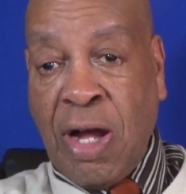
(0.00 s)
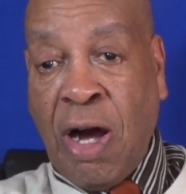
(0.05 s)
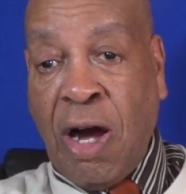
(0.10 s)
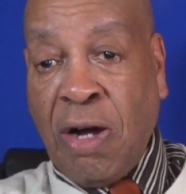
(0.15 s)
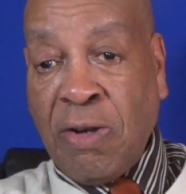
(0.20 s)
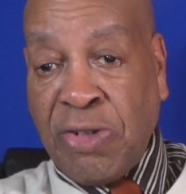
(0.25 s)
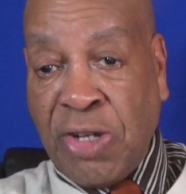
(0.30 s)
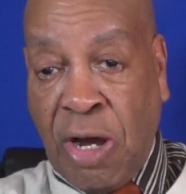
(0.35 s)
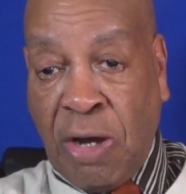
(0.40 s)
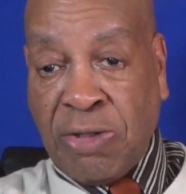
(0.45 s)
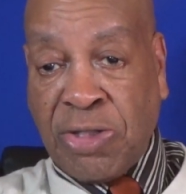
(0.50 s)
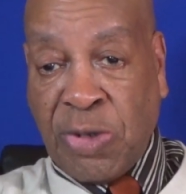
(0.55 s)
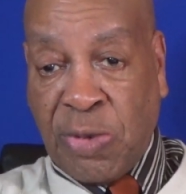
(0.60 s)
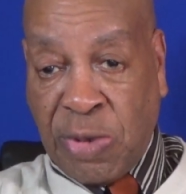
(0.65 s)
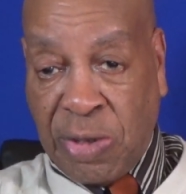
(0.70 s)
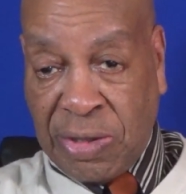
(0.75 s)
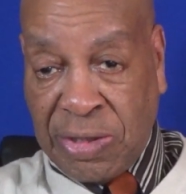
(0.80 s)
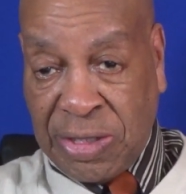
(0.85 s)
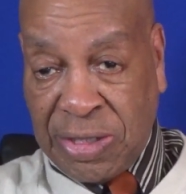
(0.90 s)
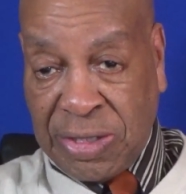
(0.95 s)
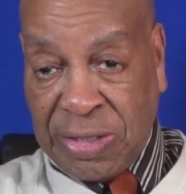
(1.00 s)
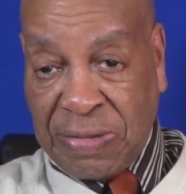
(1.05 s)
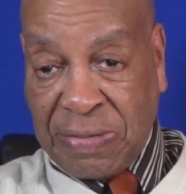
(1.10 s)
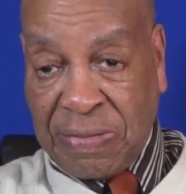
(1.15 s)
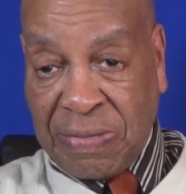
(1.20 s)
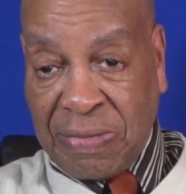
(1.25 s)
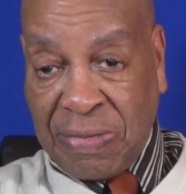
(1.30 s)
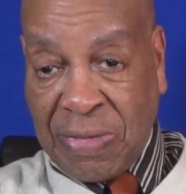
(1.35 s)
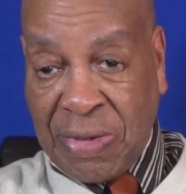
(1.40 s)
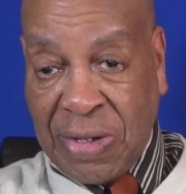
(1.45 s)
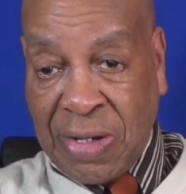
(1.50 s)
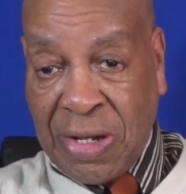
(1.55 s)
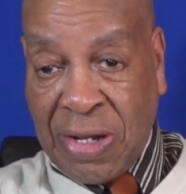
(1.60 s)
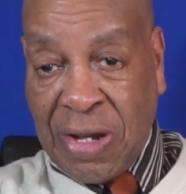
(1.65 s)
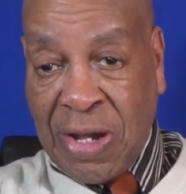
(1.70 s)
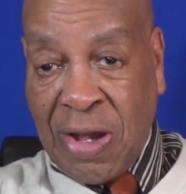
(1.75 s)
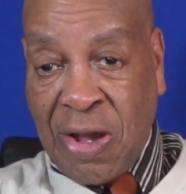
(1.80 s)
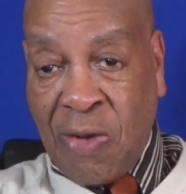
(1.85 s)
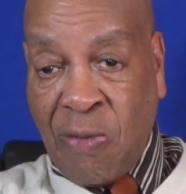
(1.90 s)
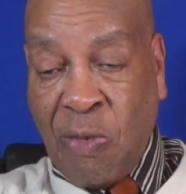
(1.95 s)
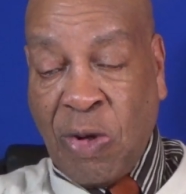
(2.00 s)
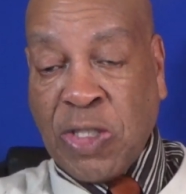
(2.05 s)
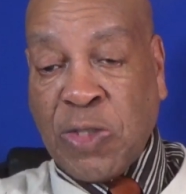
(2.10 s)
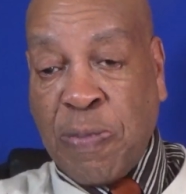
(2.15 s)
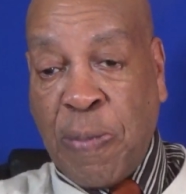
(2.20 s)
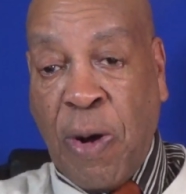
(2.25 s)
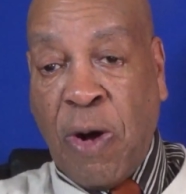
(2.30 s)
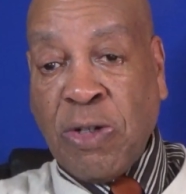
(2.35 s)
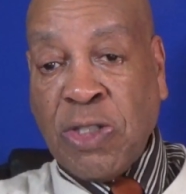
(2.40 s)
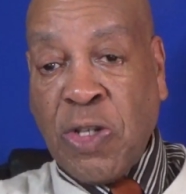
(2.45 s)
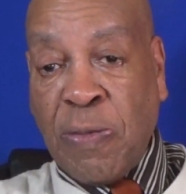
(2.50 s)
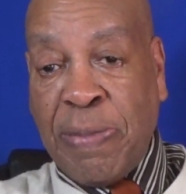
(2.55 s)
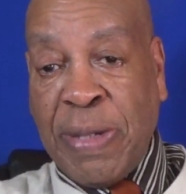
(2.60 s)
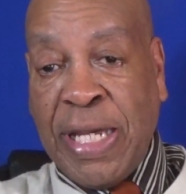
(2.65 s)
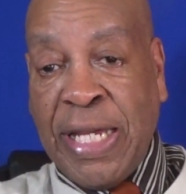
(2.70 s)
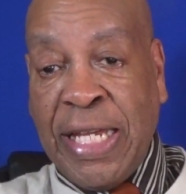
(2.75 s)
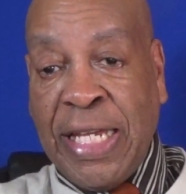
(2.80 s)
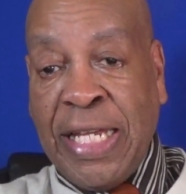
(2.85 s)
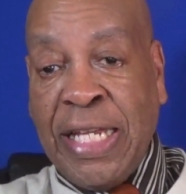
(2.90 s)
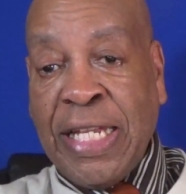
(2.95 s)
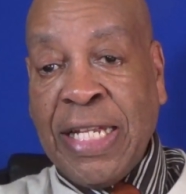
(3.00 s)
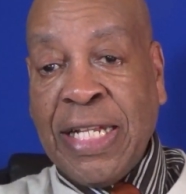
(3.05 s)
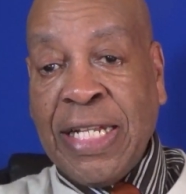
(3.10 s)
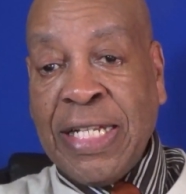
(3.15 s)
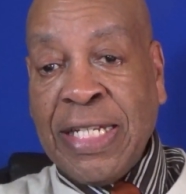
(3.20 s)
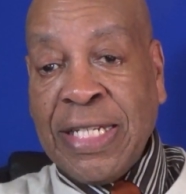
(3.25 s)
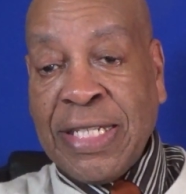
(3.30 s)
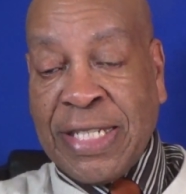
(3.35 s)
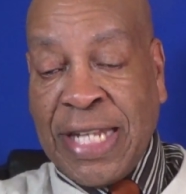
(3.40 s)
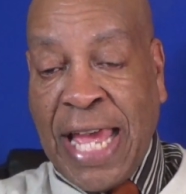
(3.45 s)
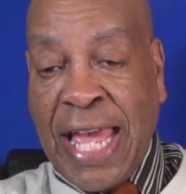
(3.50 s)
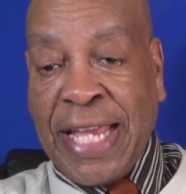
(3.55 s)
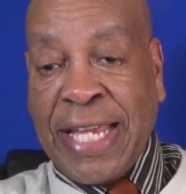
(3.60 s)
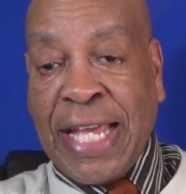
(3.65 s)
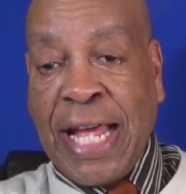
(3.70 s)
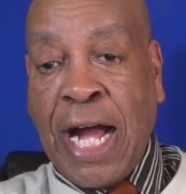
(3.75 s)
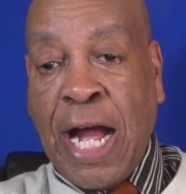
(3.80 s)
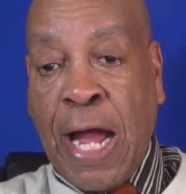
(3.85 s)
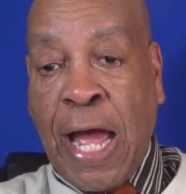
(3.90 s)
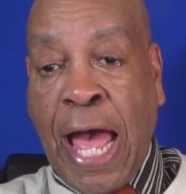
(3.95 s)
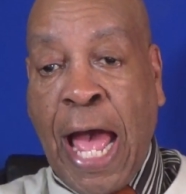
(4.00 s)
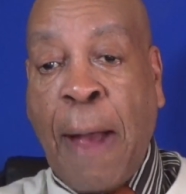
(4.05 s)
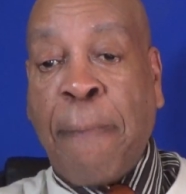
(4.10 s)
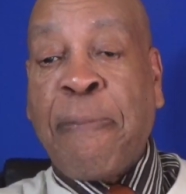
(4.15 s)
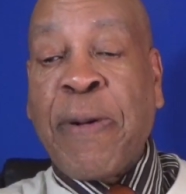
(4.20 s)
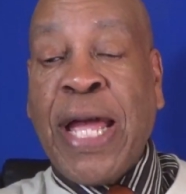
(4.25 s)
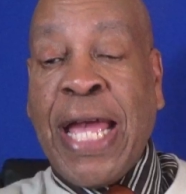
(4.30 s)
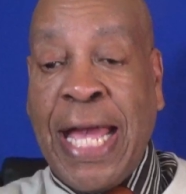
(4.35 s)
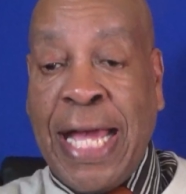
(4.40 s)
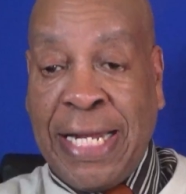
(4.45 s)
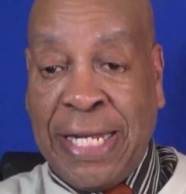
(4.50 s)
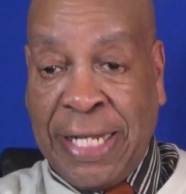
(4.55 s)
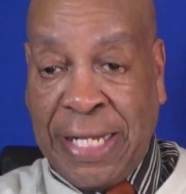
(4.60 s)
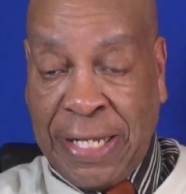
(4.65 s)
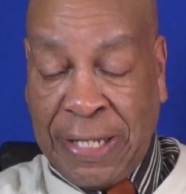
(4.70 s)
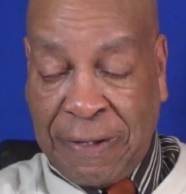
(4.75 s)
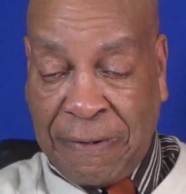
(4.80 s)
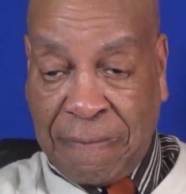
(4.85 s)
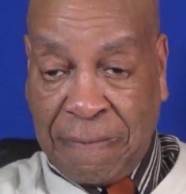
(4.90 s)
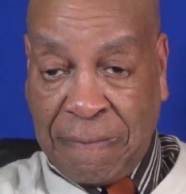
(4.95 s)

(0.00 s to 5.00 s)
adulterers were supposed to be apprehended